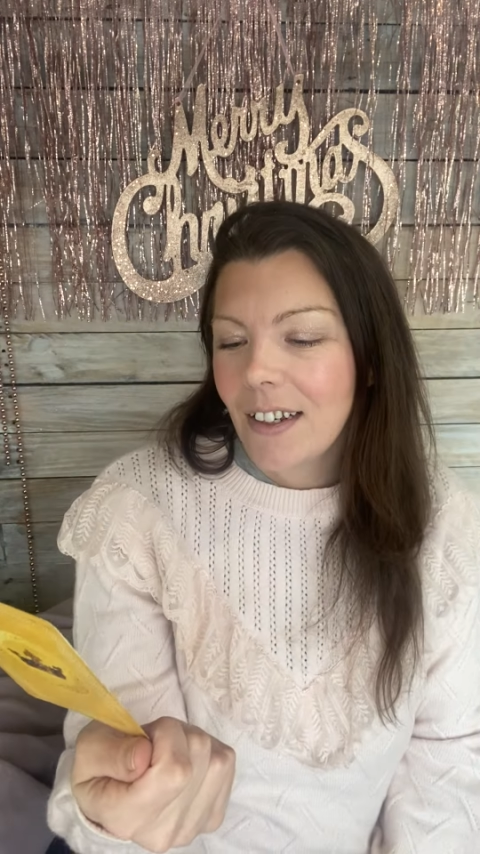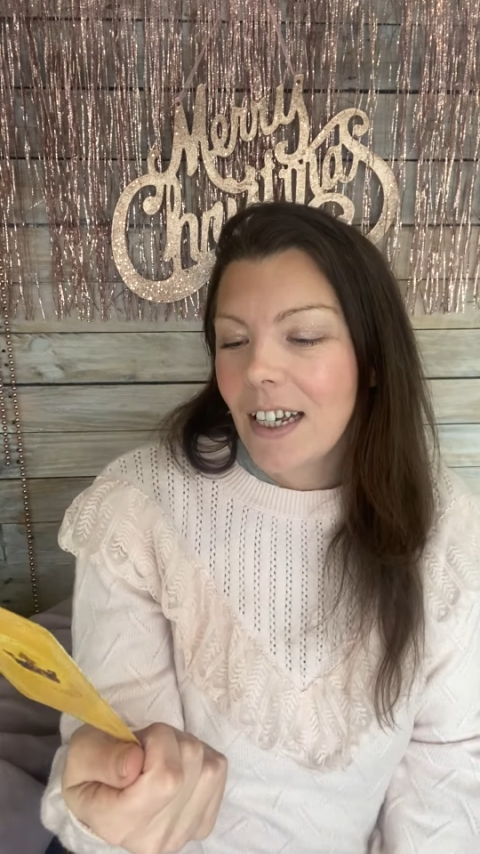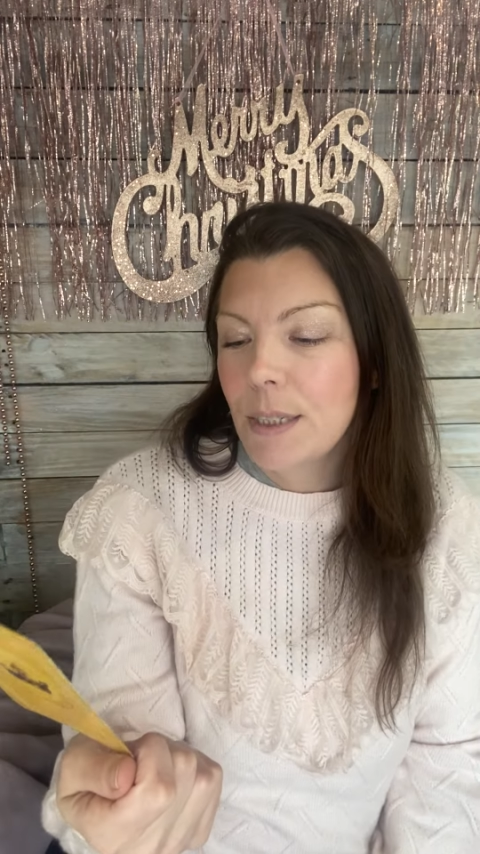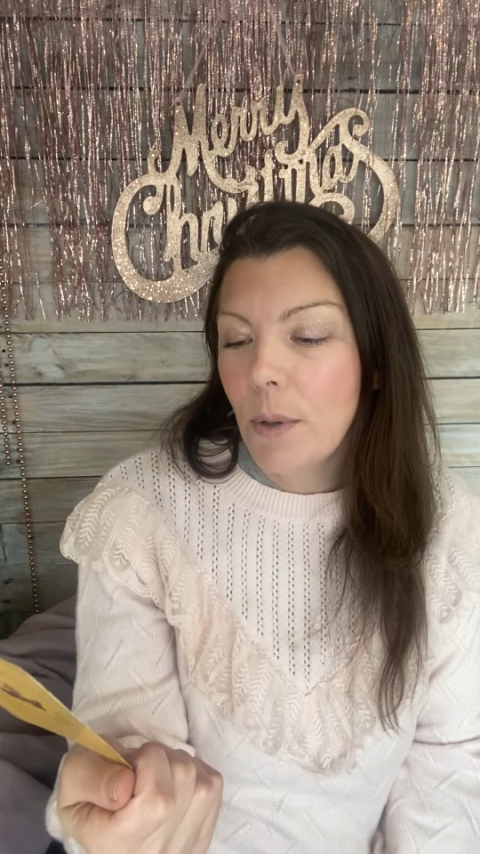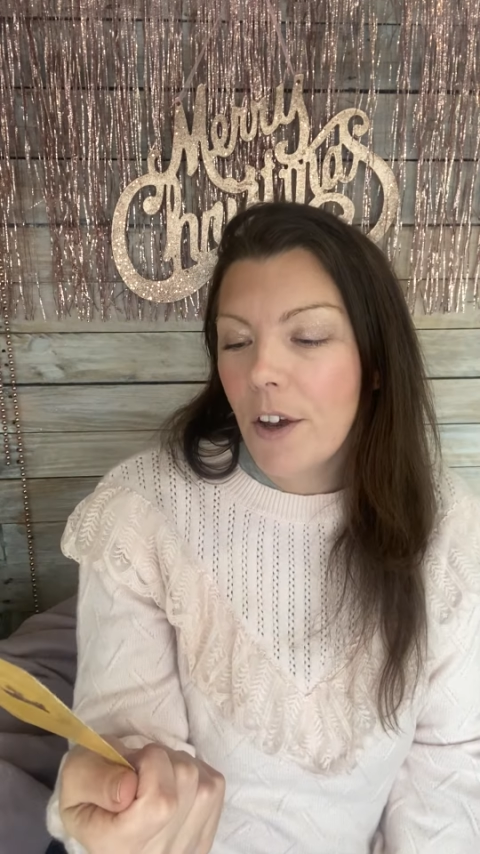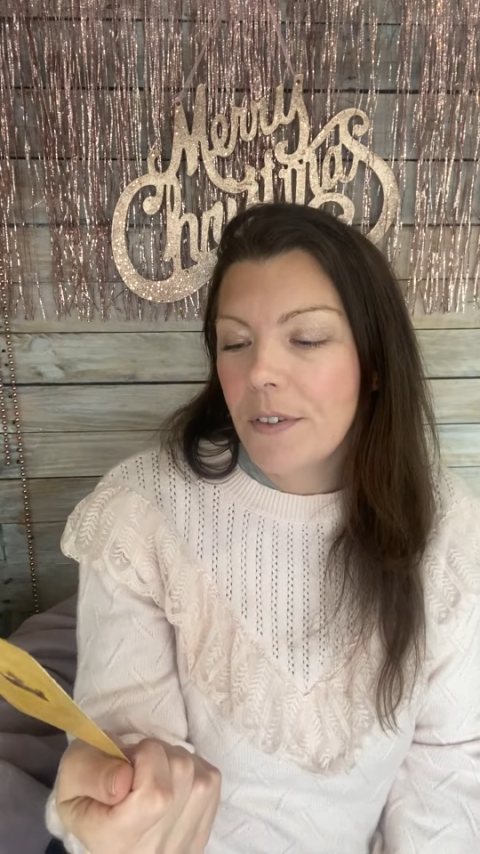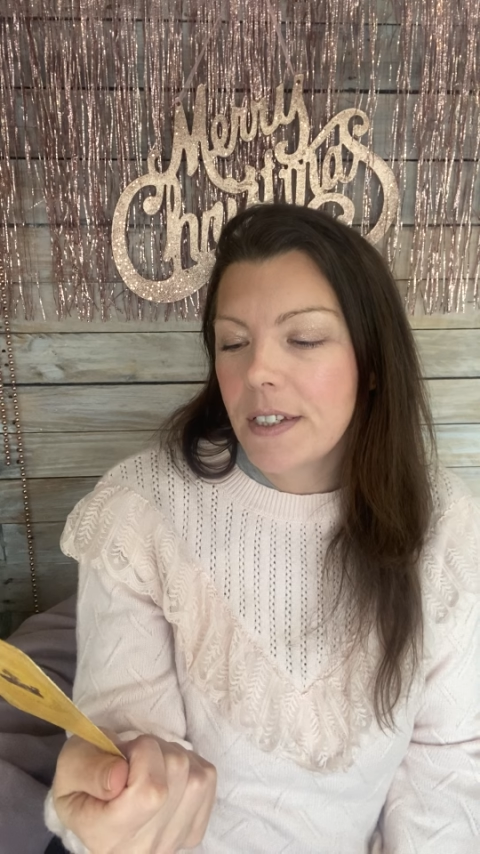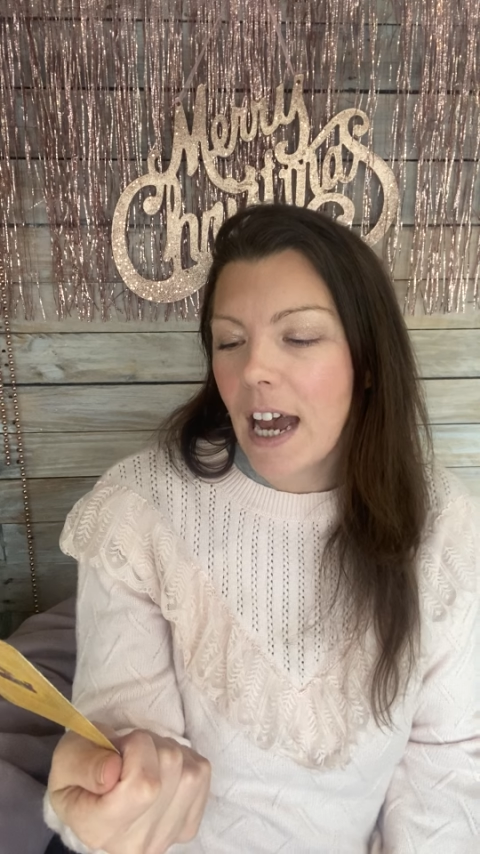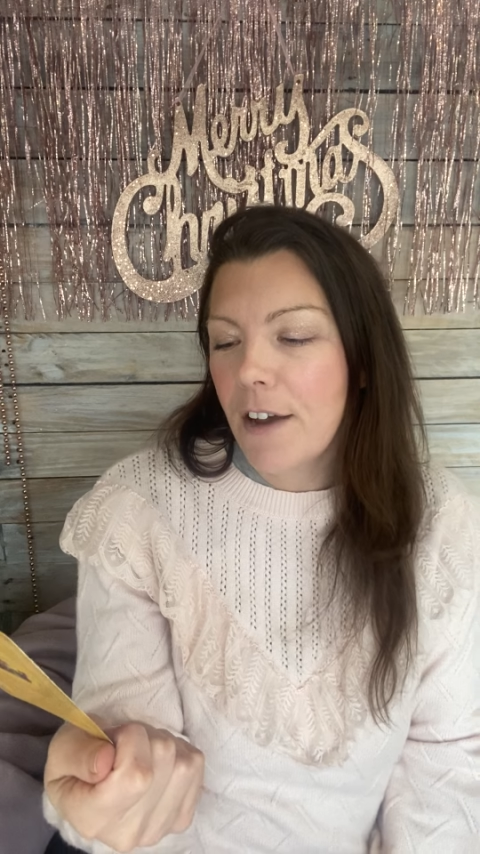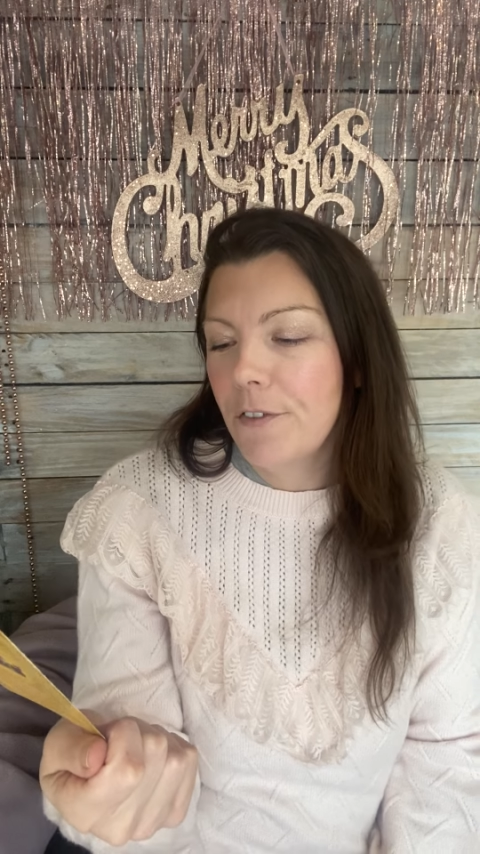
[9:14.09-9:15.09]
It's perfect
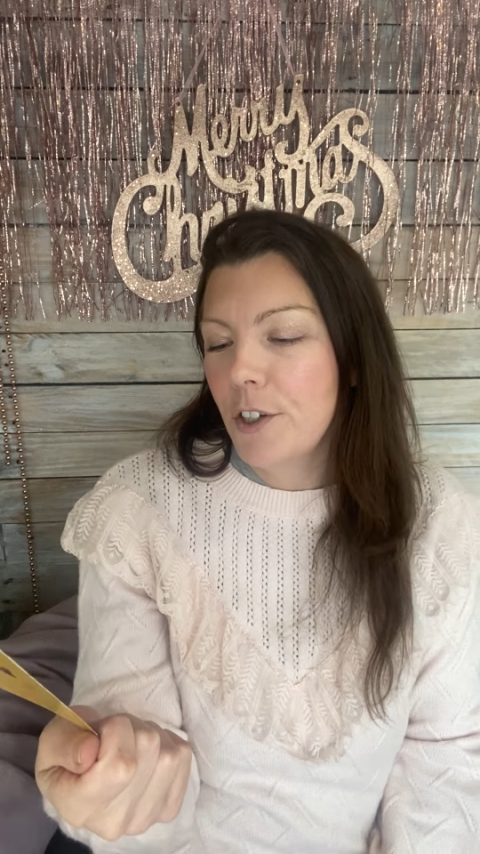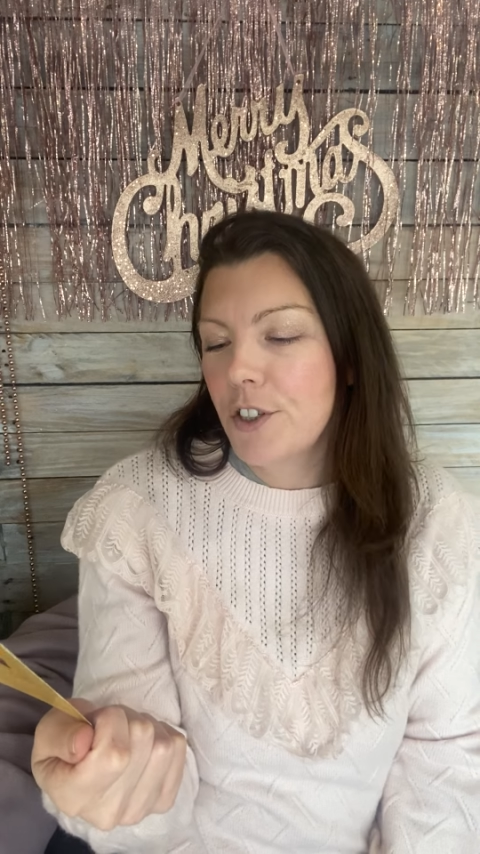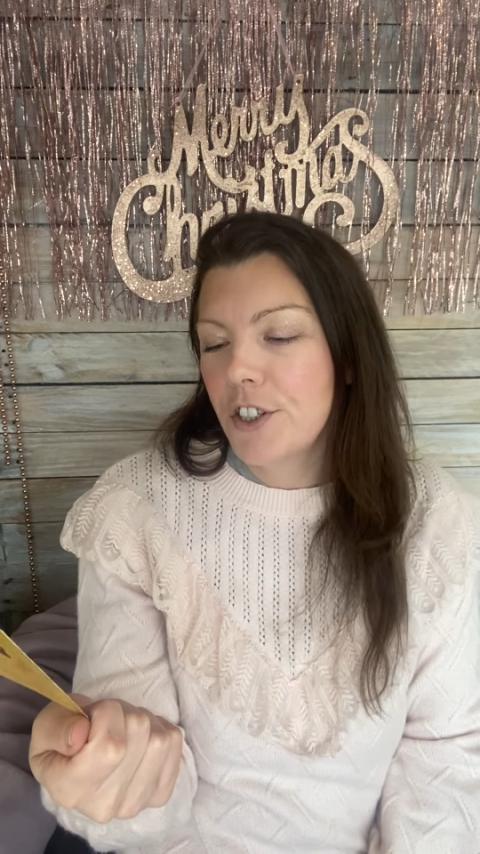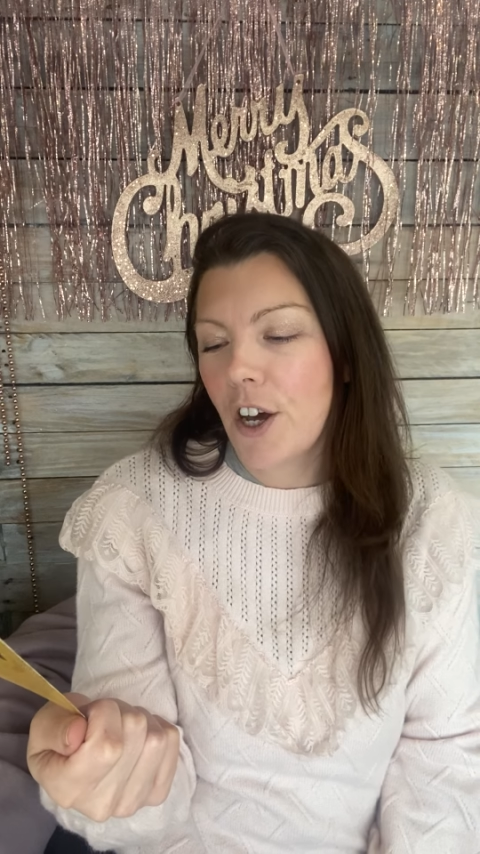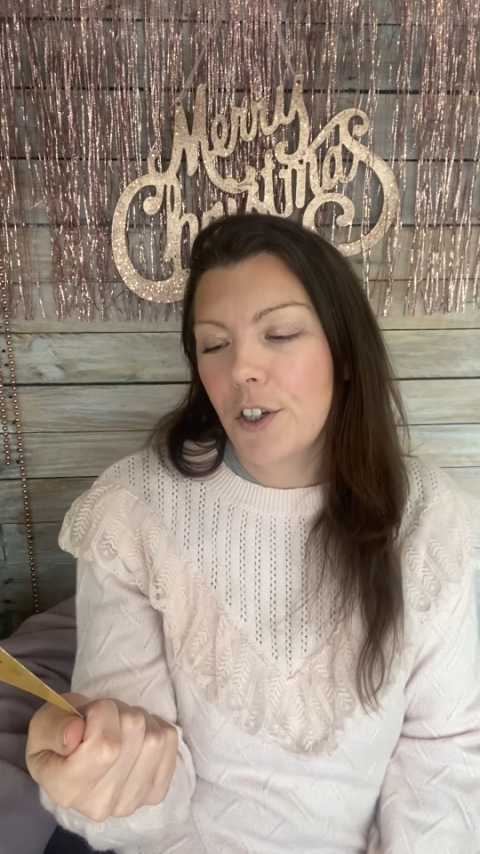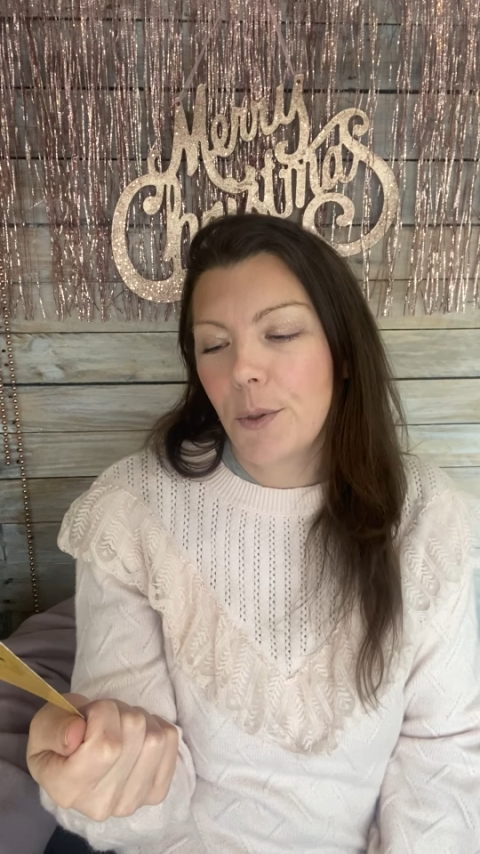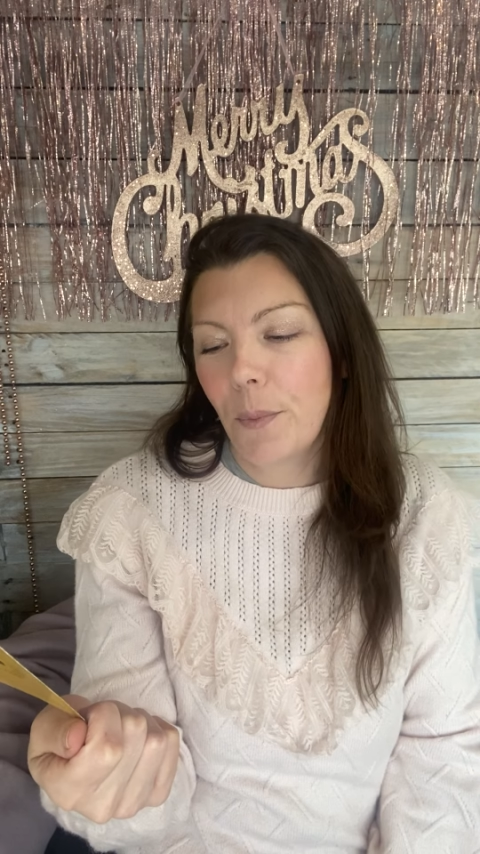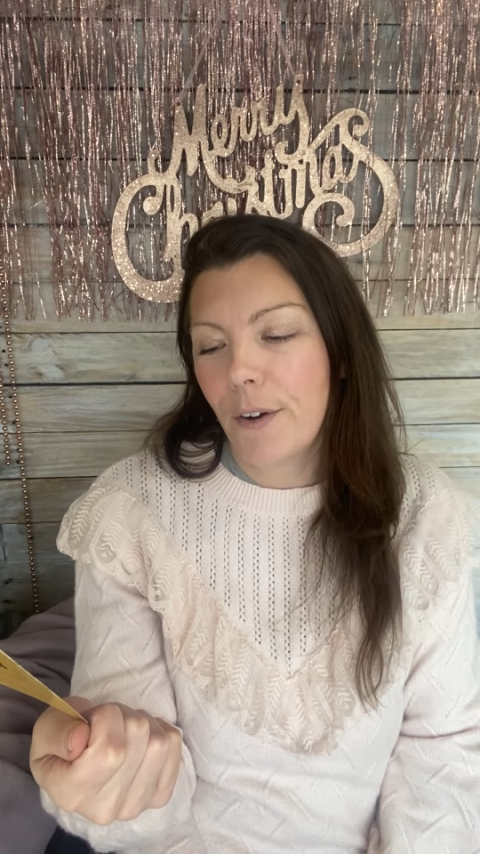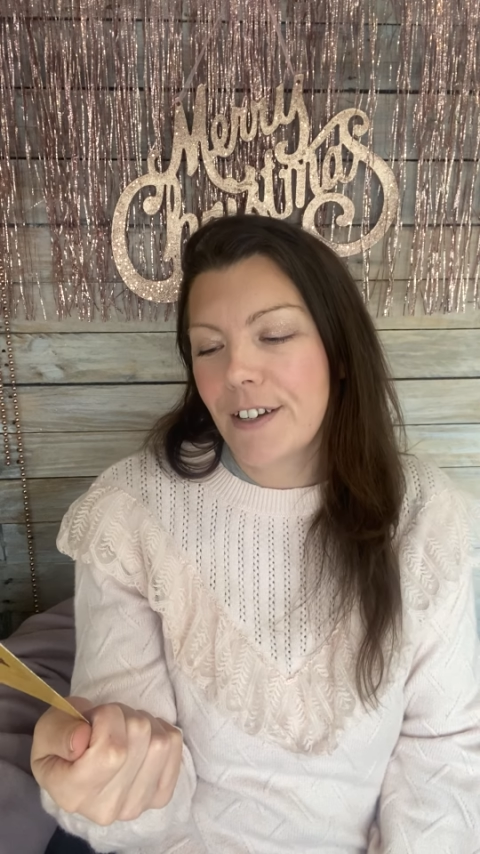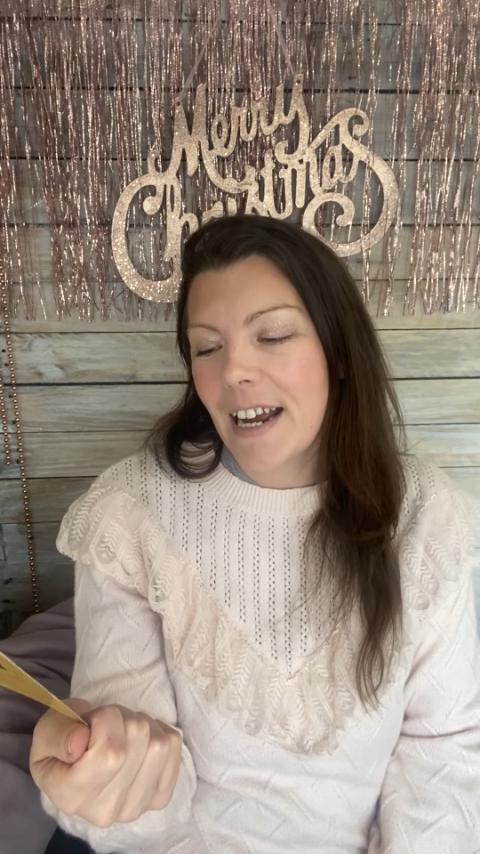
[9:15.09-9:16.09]
time for you to start new
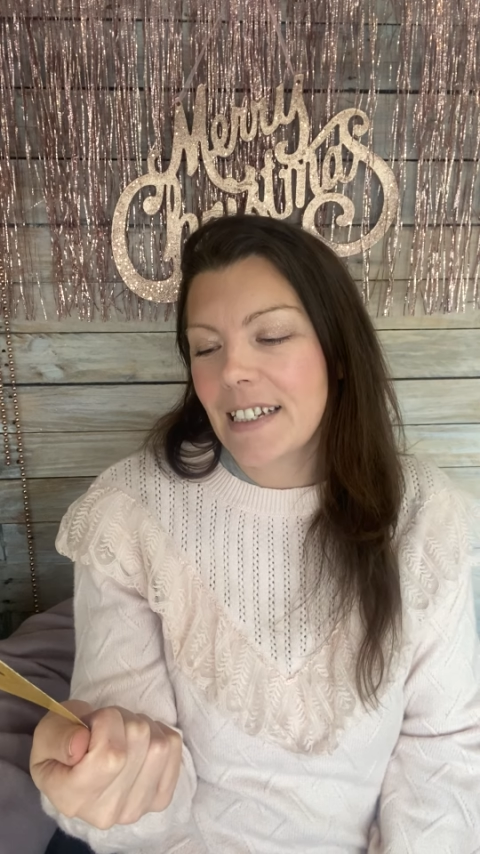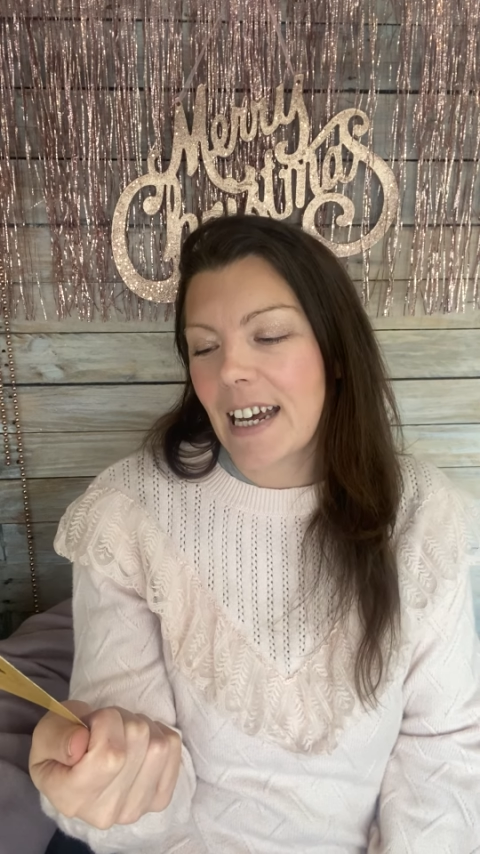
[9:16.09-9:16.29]
projects,